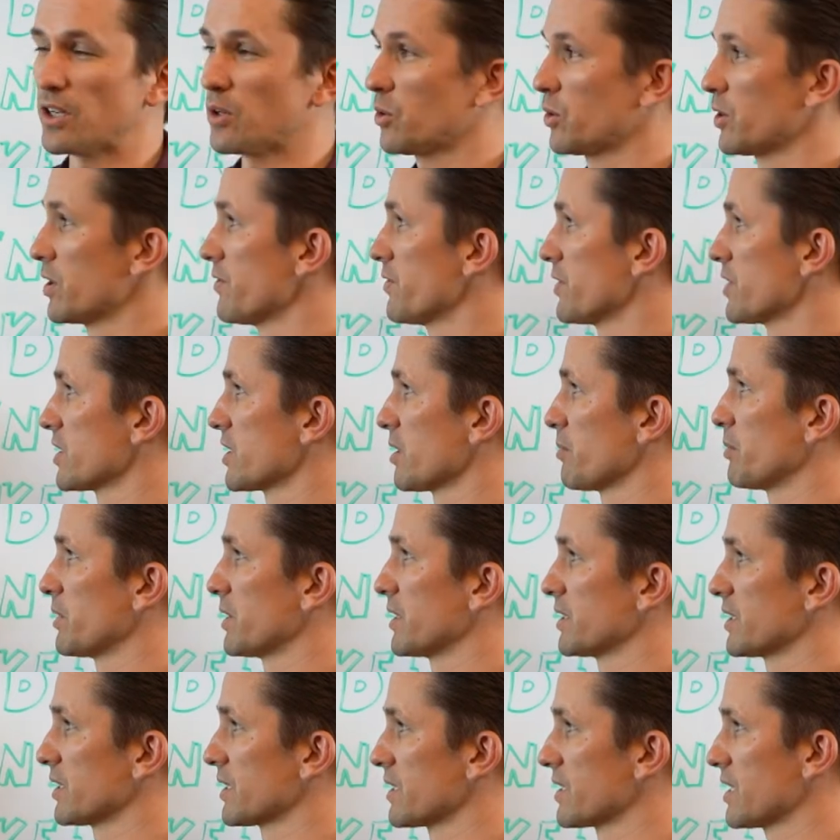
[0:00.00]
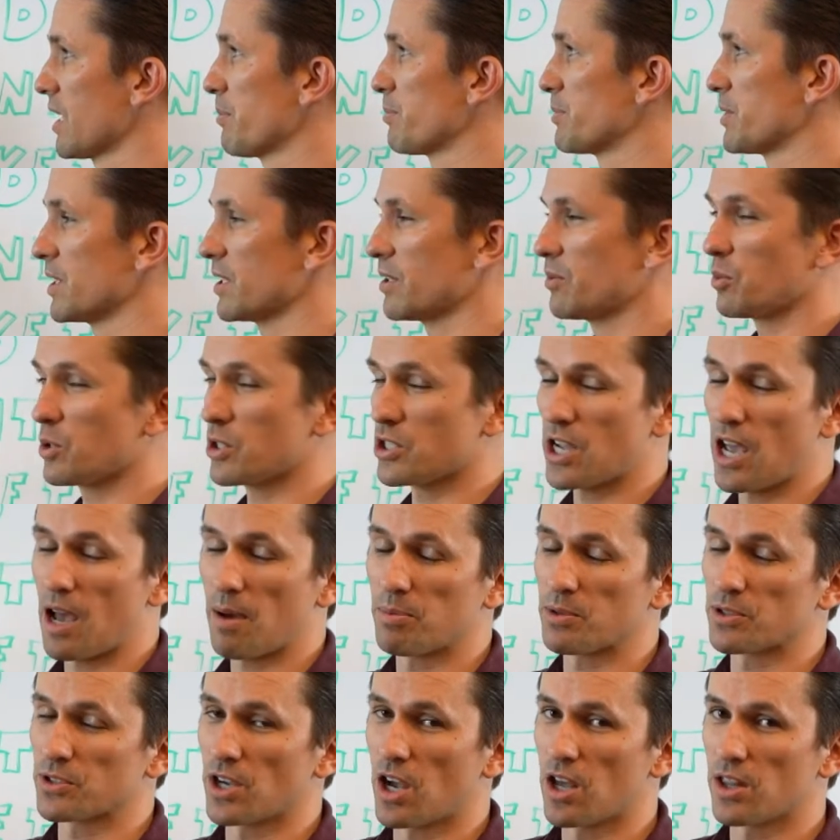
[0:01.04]
or even somebody's accepted, which
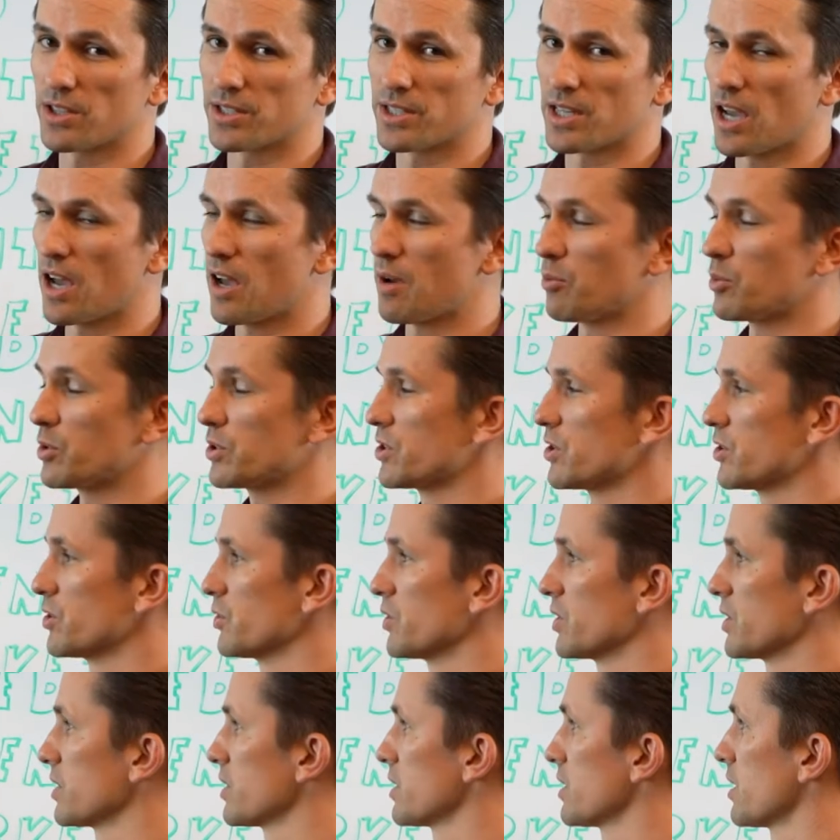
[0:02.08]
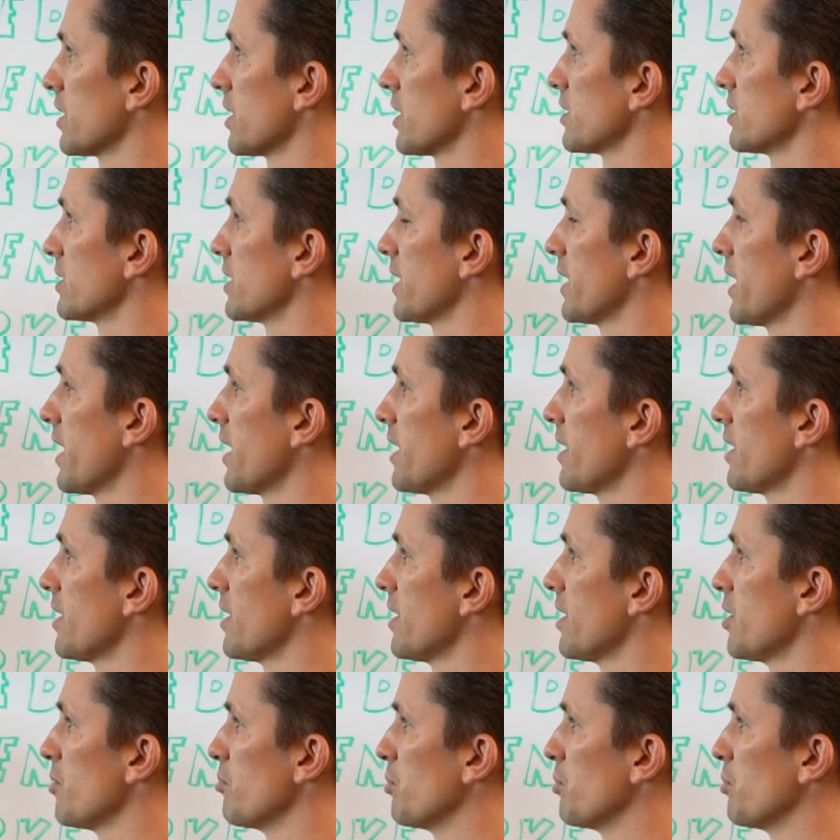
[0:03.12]
happens all the time with students today,